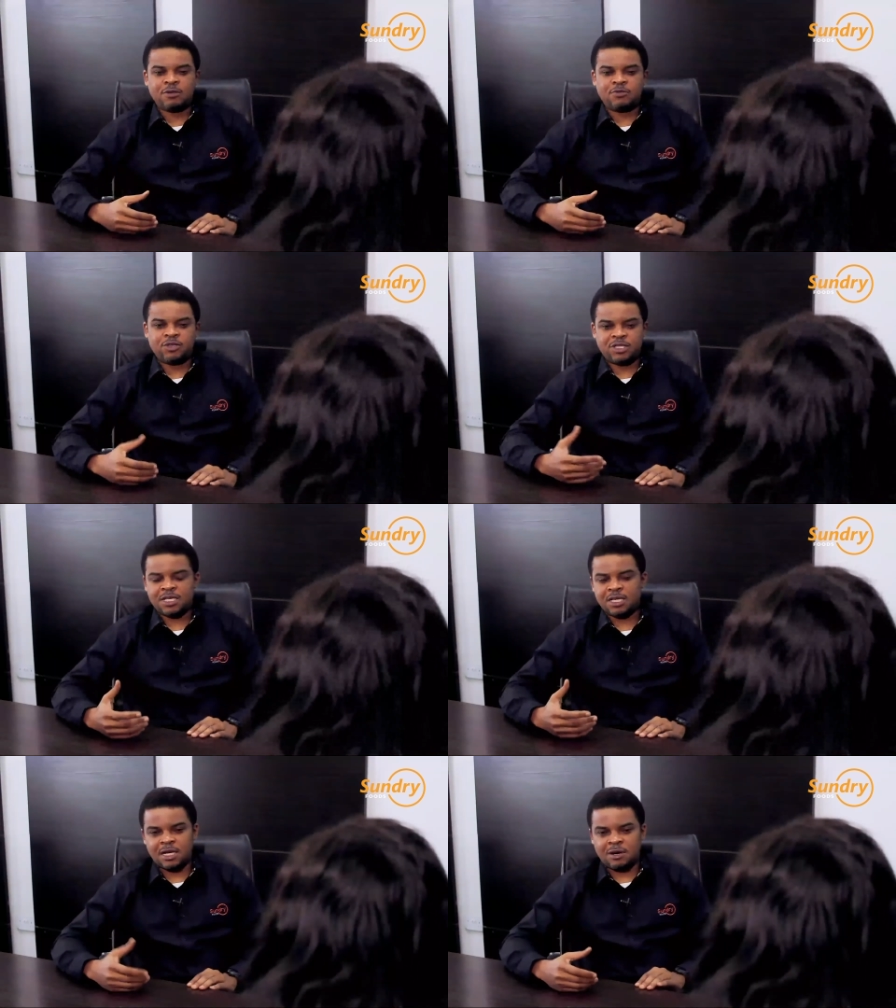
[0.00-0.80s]

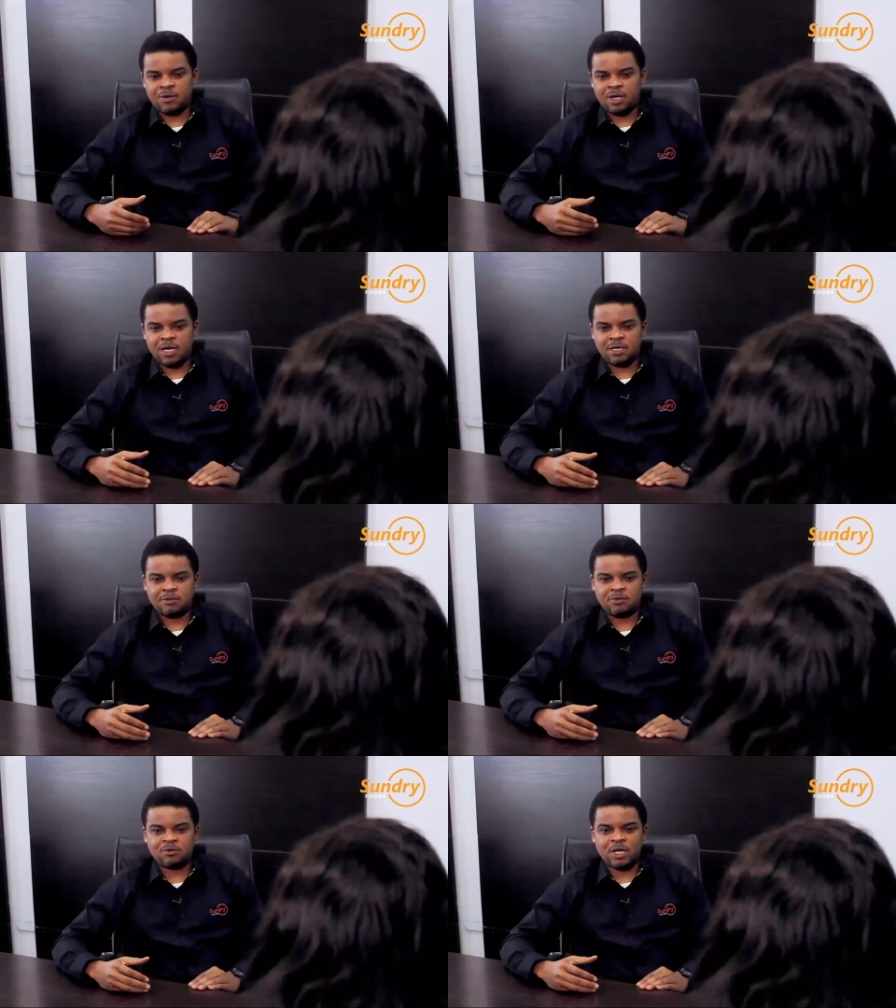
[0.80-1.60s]
presented that way.
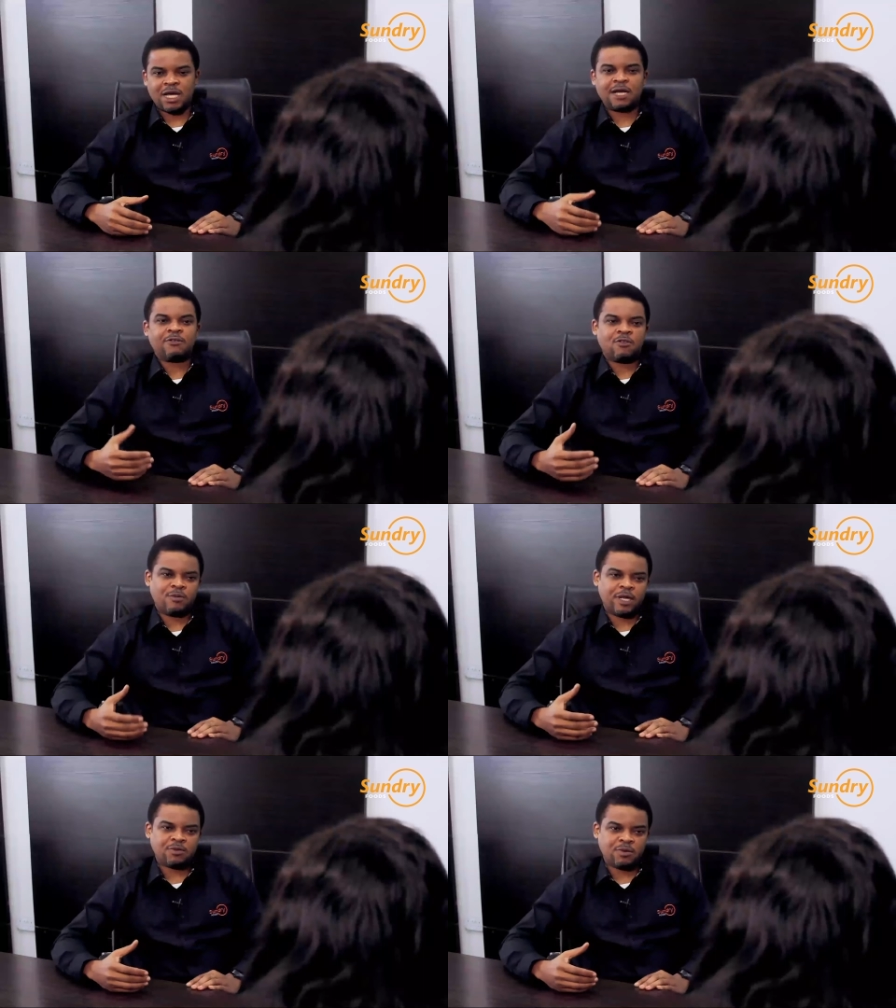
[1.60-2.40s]
And those were the kind of
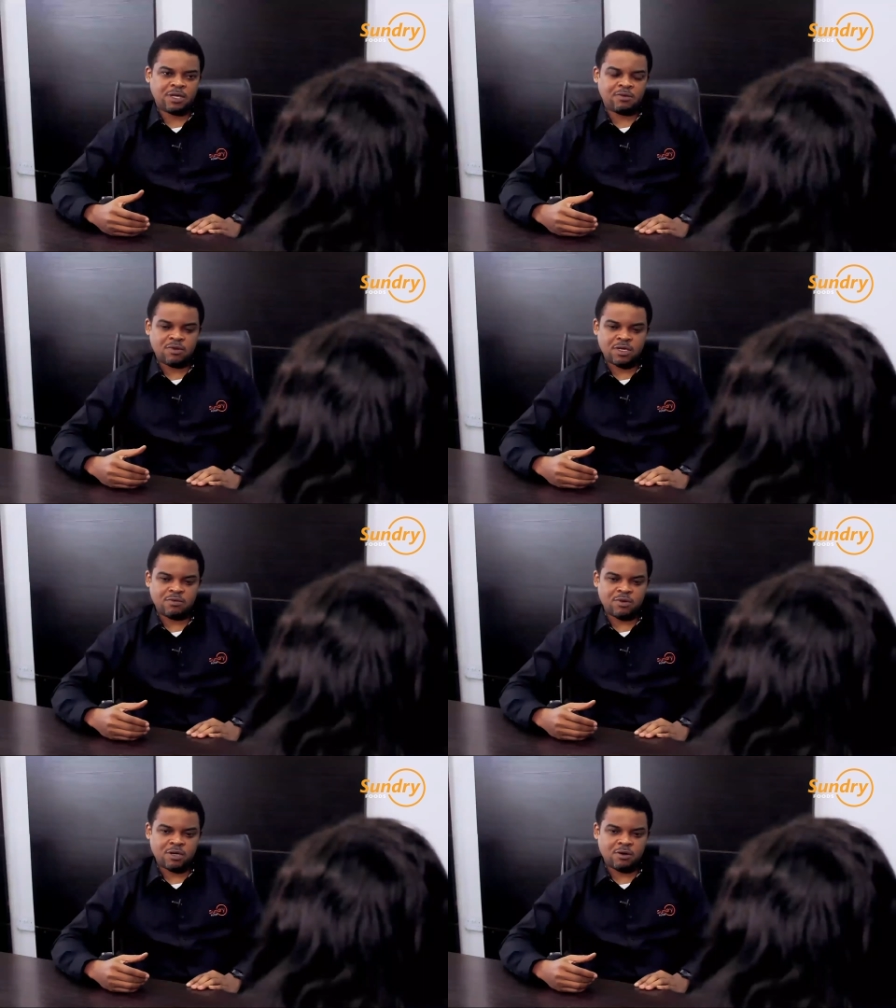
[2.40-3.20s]
comments we, we,
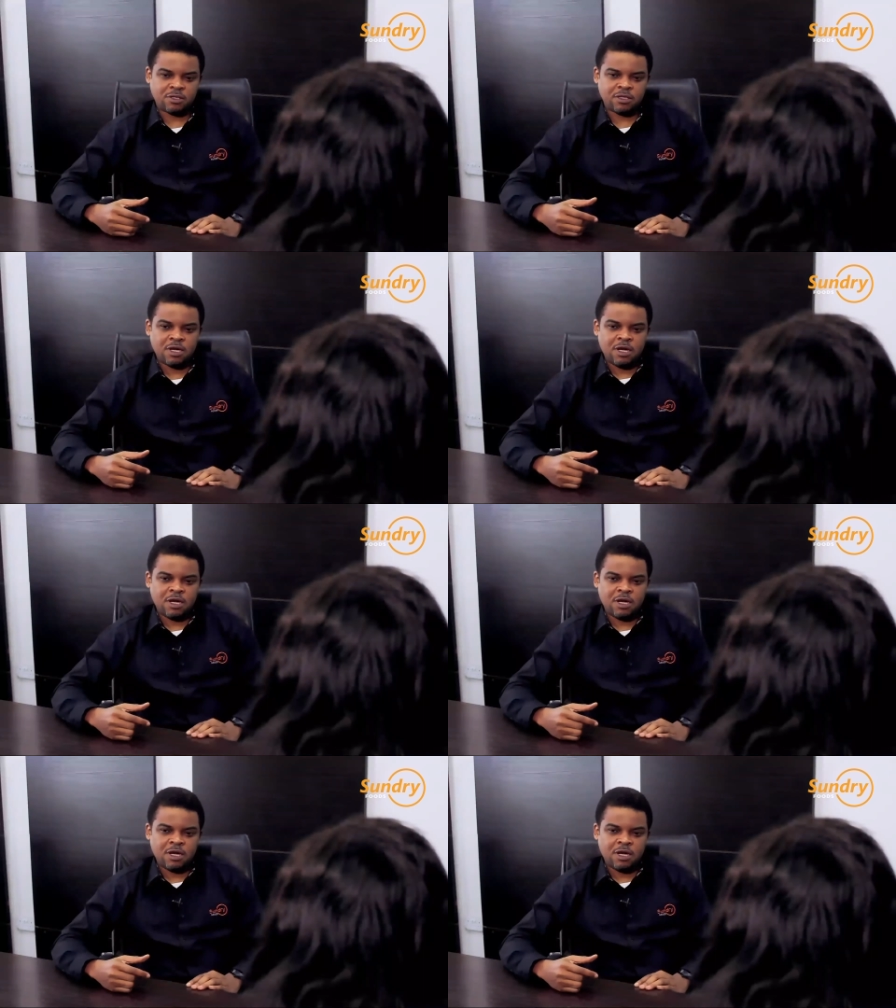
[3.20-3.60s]
we got.